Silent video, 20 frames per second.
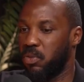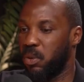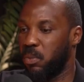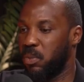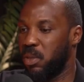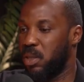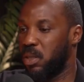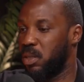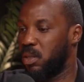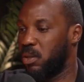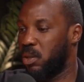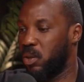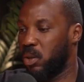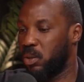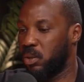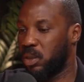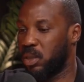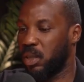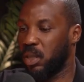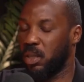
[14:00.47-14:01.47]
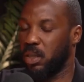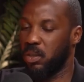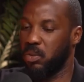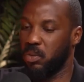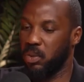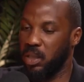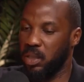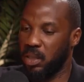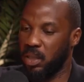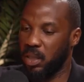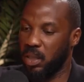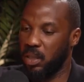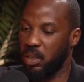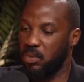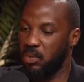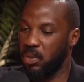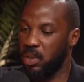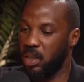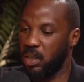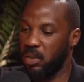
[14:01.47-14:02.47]
from a wholesale
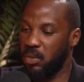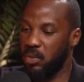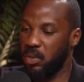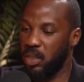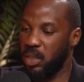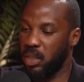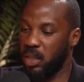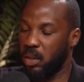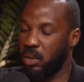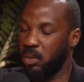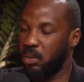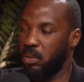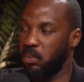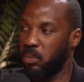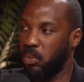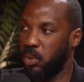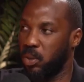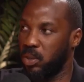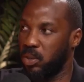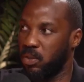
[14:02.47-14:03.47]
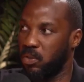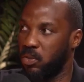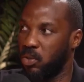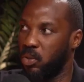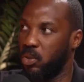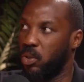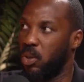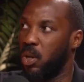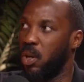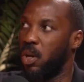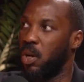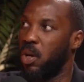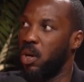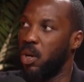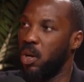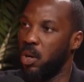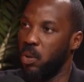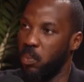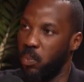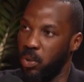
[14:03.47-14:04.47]
retail point of view.
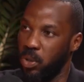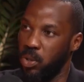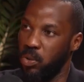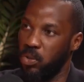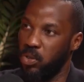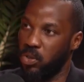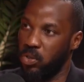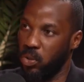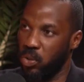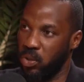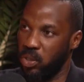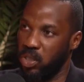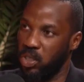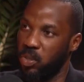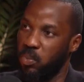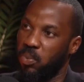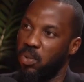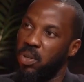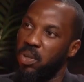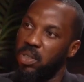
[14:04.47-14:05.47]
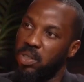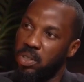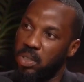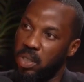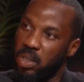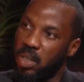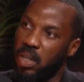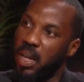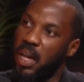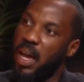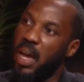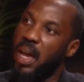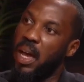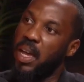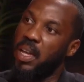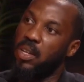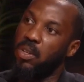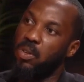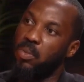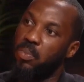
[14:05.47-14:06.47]
But you source these products
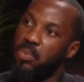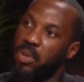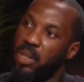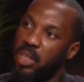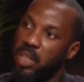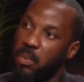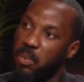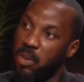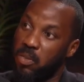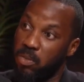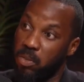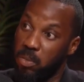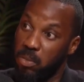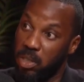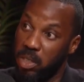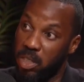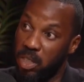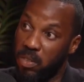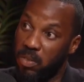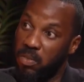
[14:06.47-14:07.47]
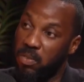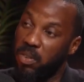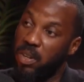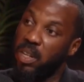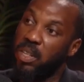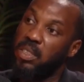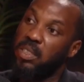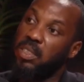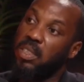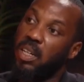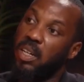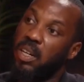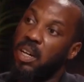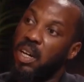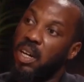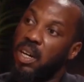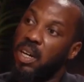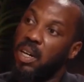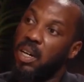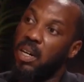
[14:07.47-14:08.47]
and you bring them in from different
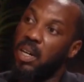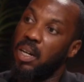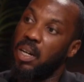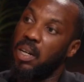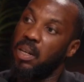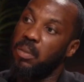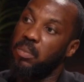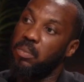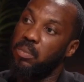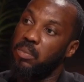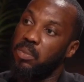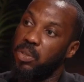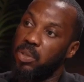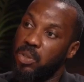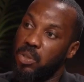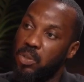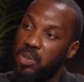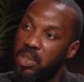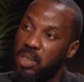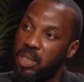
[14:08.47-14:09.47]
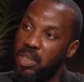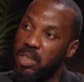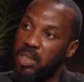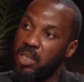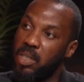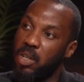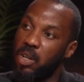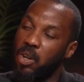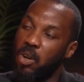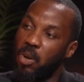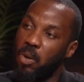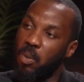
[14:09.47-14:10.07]
producers,